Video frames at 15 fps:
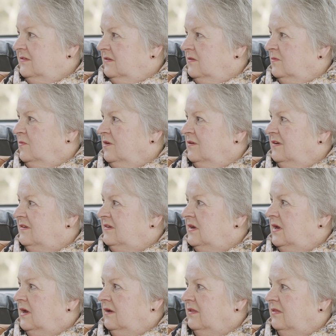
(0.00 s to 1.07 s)

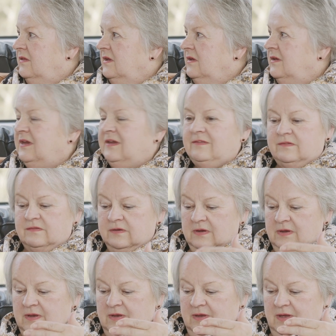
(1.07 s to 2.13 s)
community. I think, yes,
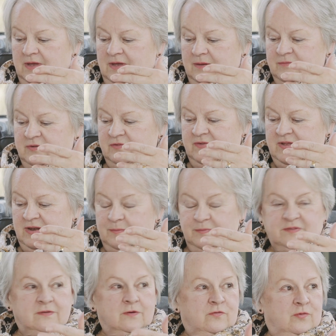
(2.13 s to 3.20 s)
develop
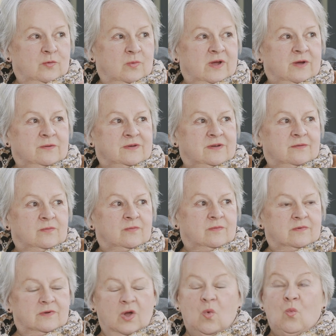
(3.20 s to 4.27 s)

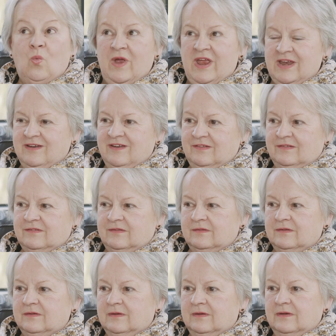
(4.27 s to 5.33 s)

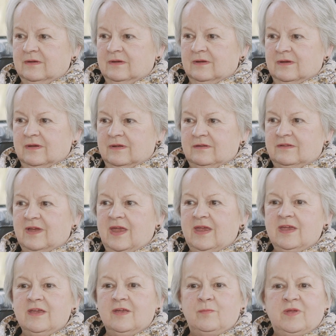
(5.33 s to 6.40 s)
self-awareness.
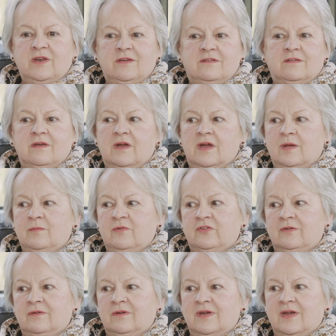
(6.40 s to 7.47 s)
Taking a bit of time
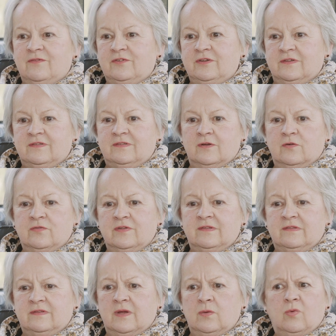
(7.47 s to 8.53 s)
to look after yourself and
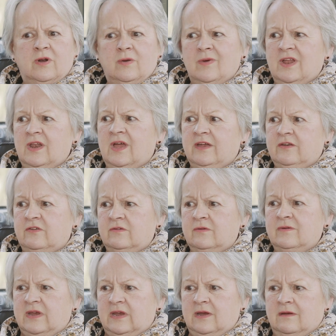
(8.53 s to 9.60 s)
say, what do I like
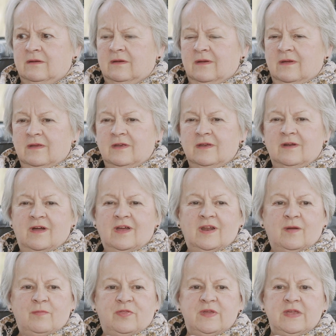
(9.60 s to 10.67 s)
doing? You know, and
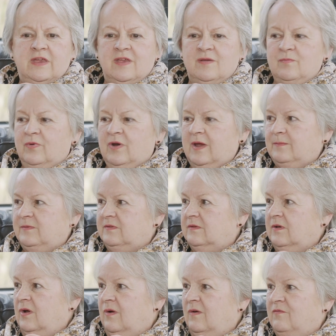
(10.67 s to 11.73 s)
I'm thinking perhaps
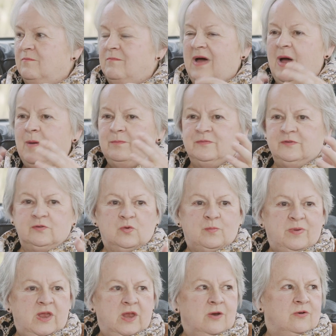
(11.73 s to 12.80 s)
of mums or
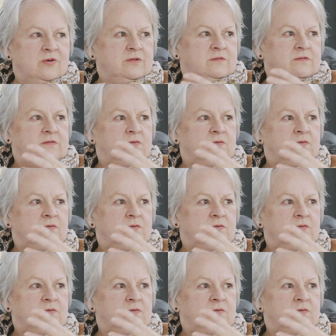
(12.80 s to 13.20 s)
parents